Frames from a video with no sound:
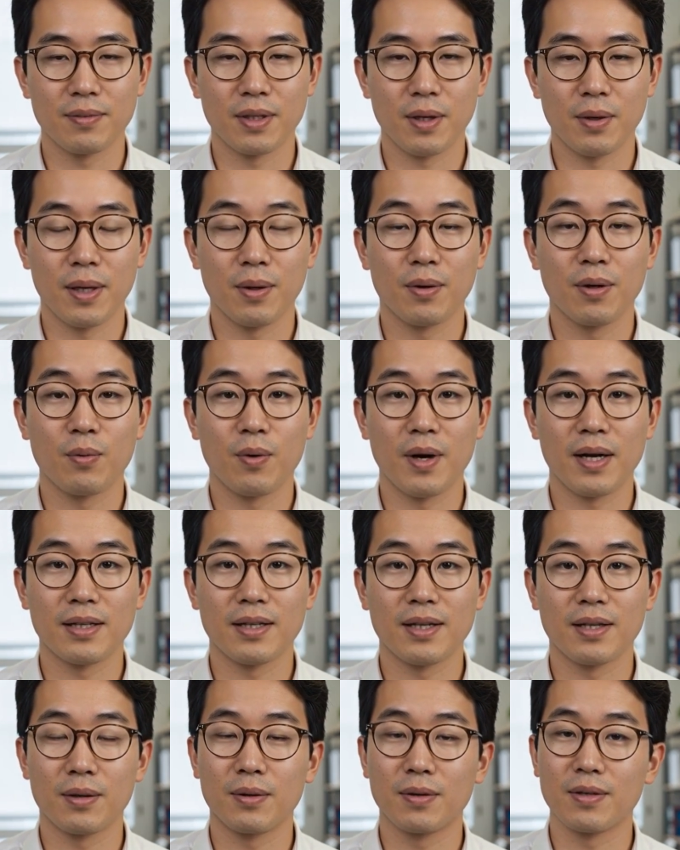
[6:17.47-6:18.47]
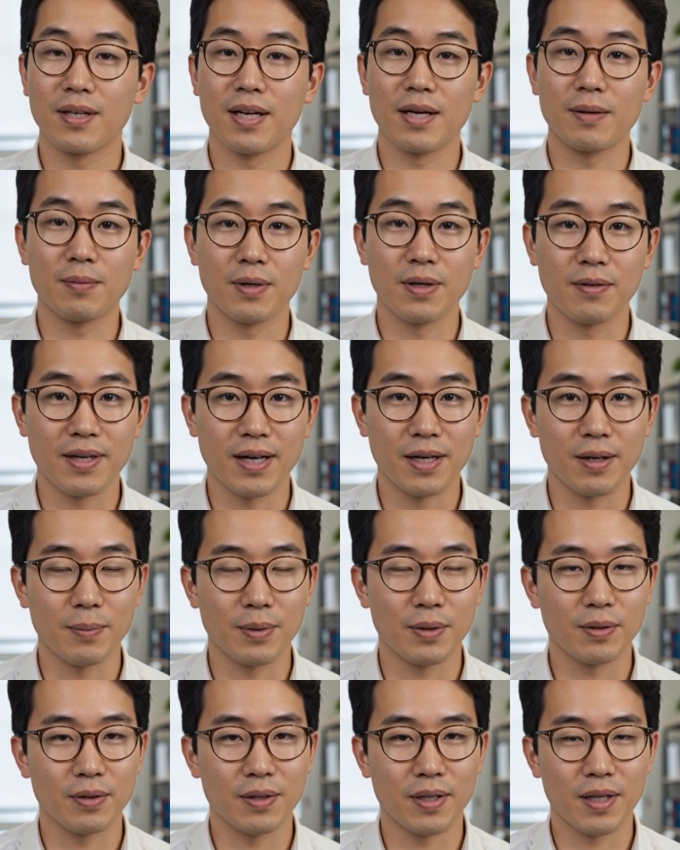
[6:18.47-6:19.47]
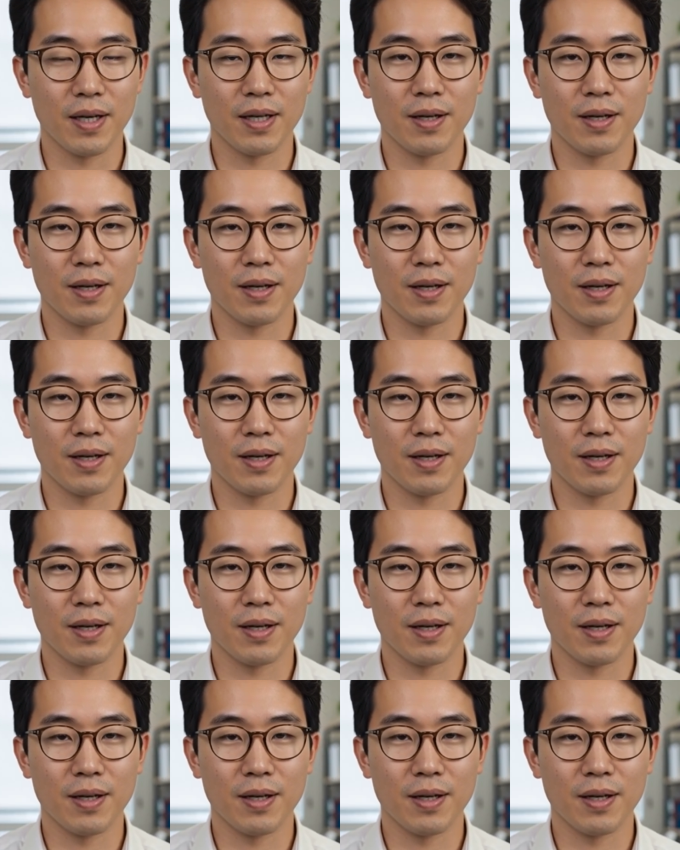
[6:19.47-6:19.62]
allowing Wine to use them when available,